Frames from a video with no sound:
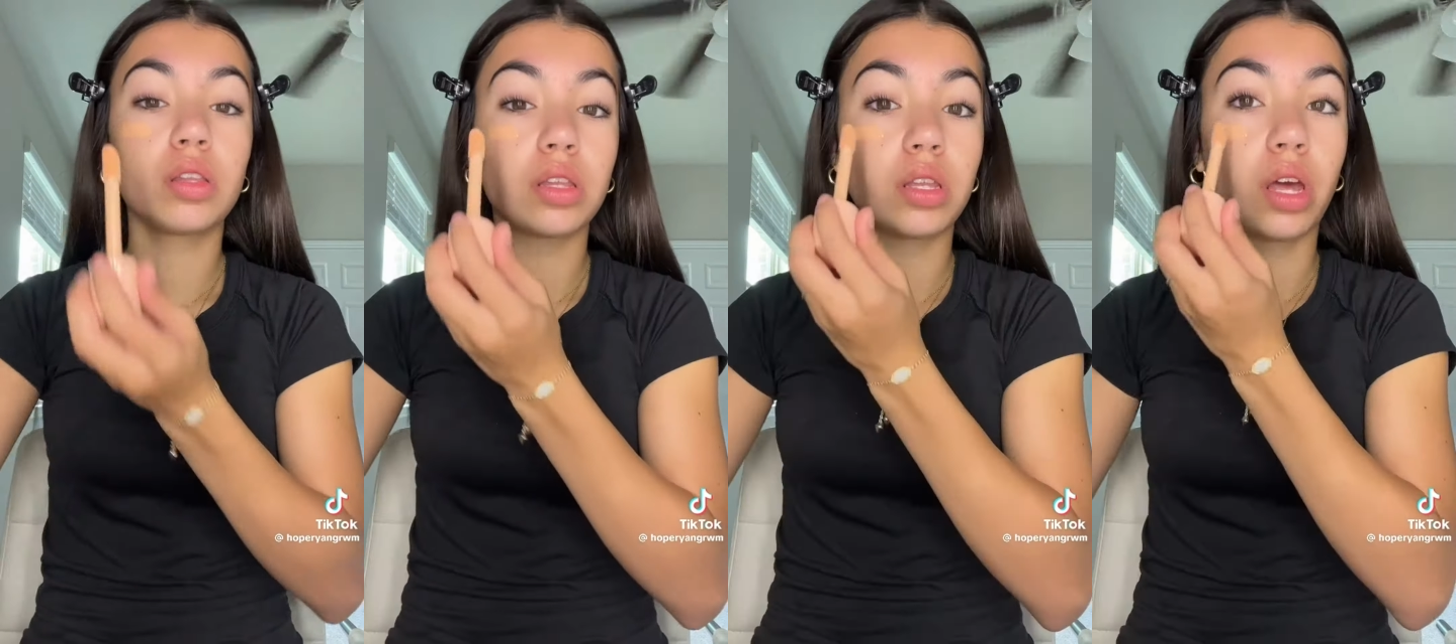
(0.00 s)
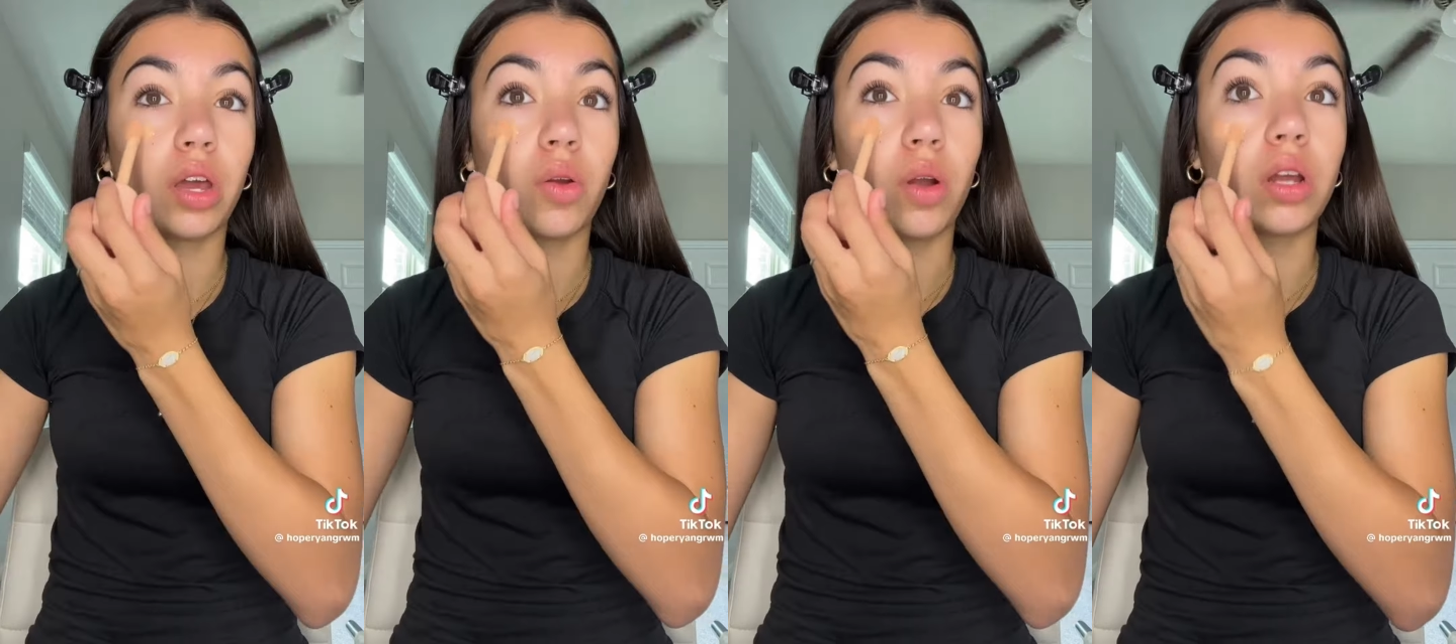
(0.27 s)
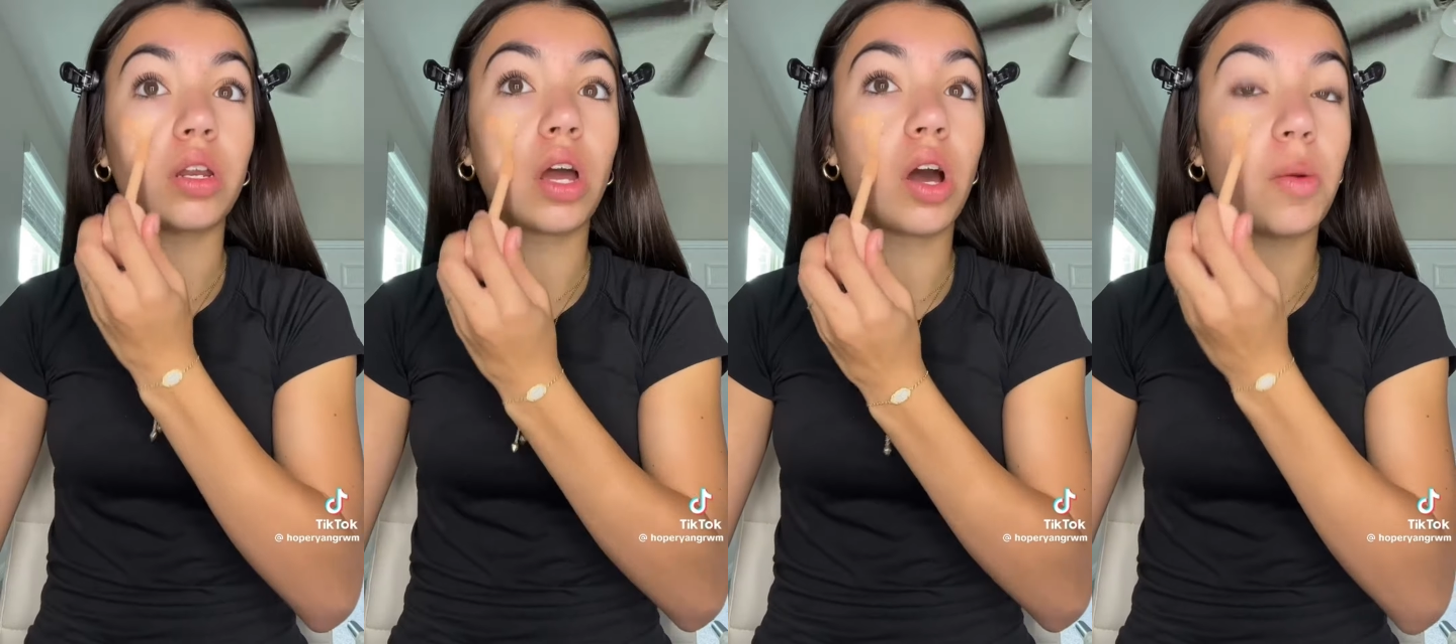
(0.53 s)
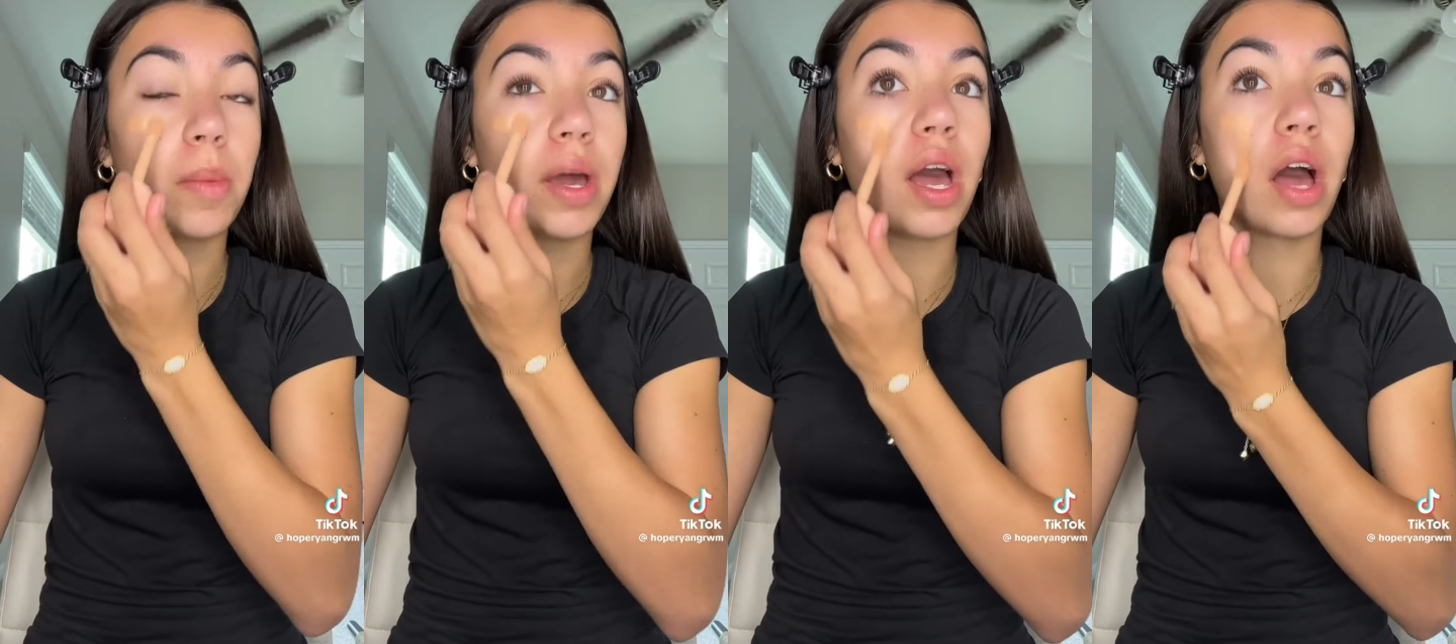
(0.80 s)
Like right now,
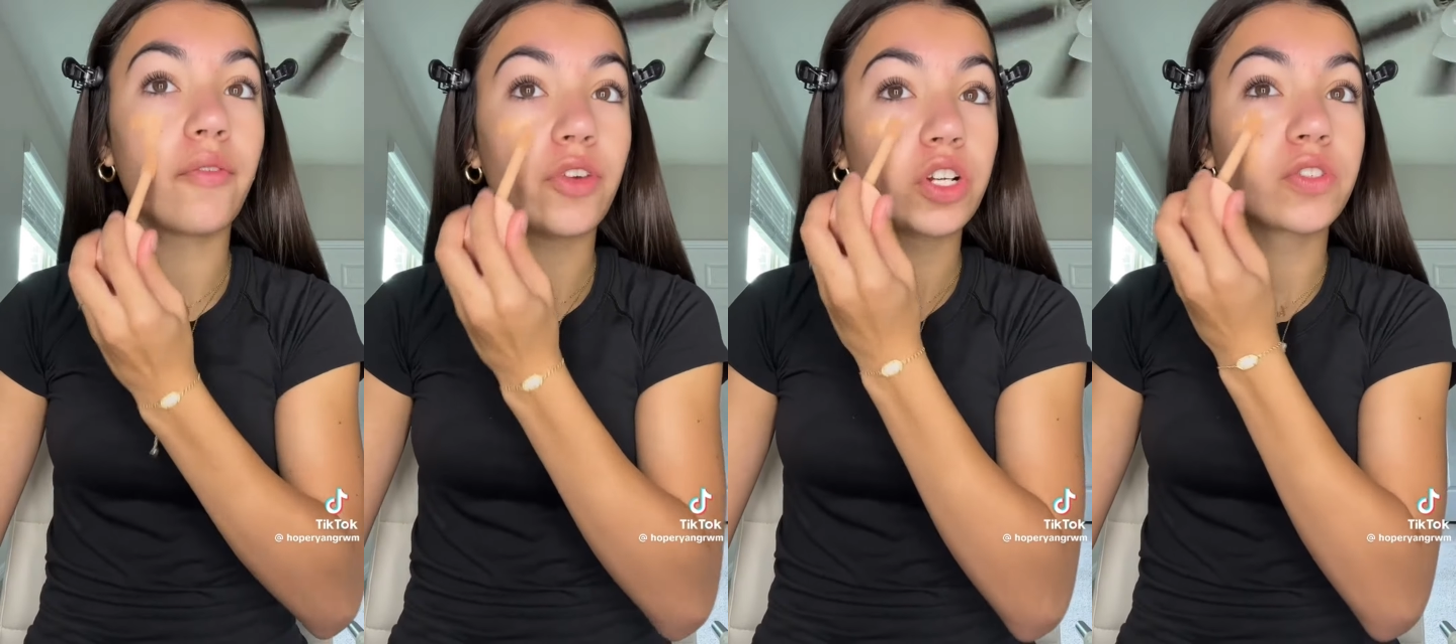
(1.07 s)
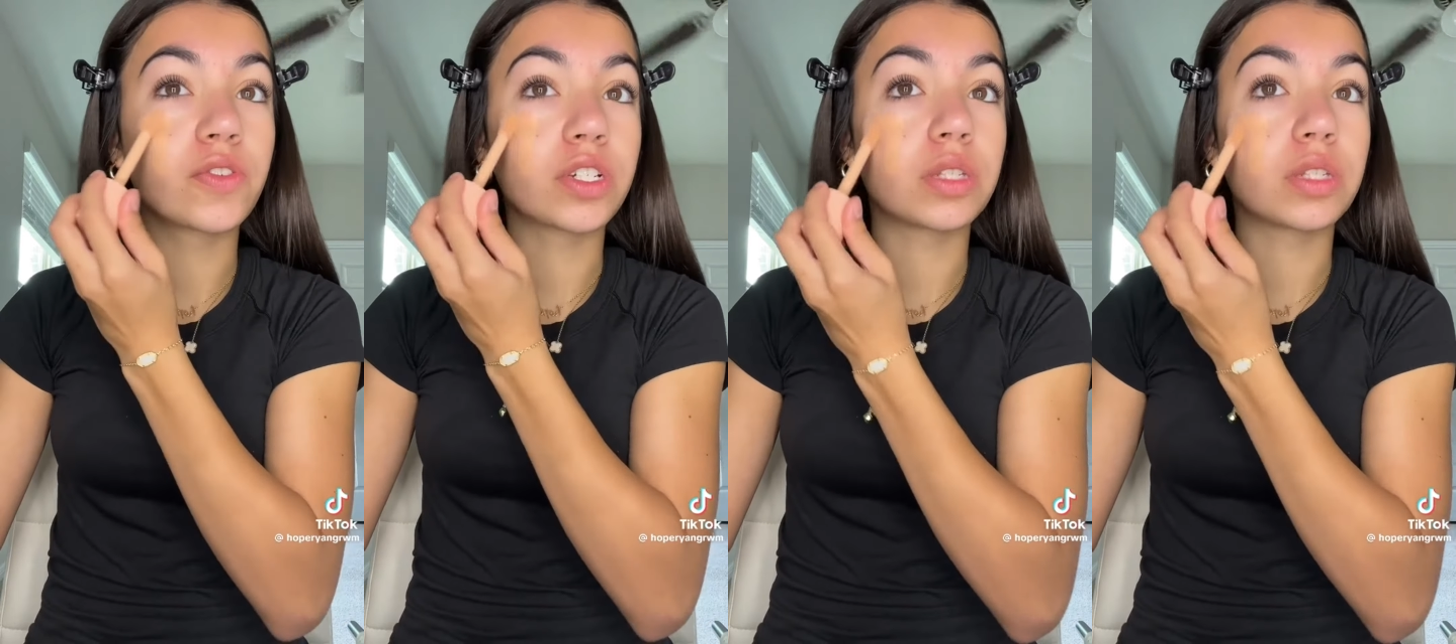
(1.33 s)
my average for